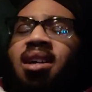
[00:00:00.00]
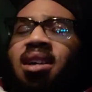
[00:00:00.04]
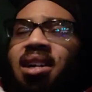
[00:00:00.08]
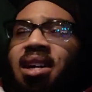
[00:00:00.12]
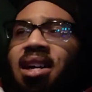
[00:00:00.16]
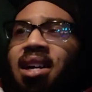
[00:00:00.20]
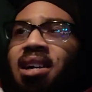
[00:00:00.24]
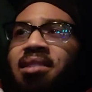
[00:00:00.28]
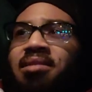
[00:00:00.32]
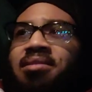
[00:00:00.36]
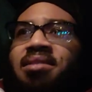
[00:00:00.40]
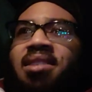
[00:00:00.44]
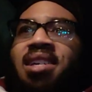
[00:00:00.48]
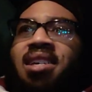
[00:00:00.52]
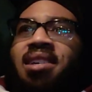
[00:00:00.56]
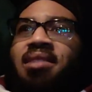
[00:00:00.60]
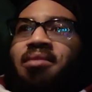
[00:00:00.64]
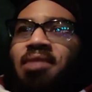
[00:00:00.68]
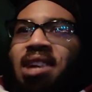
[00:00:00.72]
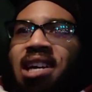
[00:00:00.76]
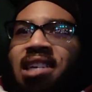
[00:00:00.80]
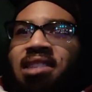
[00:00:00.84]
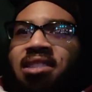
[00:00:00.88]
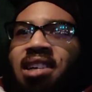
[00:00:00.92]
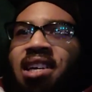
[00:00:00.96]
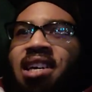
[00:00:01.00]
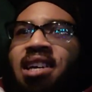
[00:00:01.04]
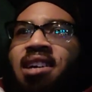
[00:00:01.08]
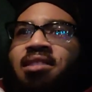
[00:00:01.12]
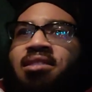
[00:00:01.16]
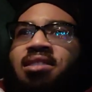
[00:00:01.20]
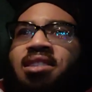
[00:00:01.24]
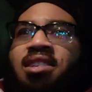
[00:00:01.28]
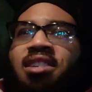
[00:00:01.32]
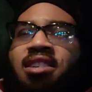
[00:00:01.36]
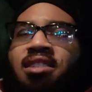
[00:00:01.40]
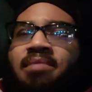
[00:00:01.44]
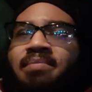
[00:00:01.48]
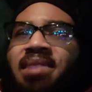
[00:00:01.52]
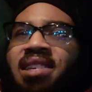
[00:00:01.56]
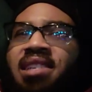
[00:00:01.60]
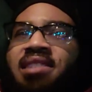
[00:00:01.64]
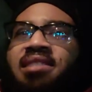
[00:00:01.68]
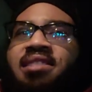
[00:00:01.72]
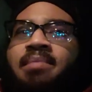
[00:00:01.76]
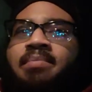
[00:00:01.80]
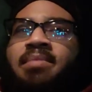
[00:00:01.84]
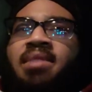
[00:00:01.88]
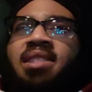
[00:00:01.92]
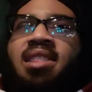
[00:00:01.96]
I don't think Roger Ailes could be
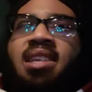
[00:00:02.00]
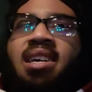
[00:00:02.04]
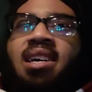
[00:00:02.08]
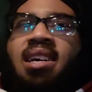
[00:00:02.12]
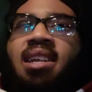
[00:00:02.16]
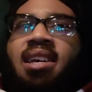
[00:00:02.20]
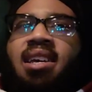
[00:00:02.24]
sympathetic.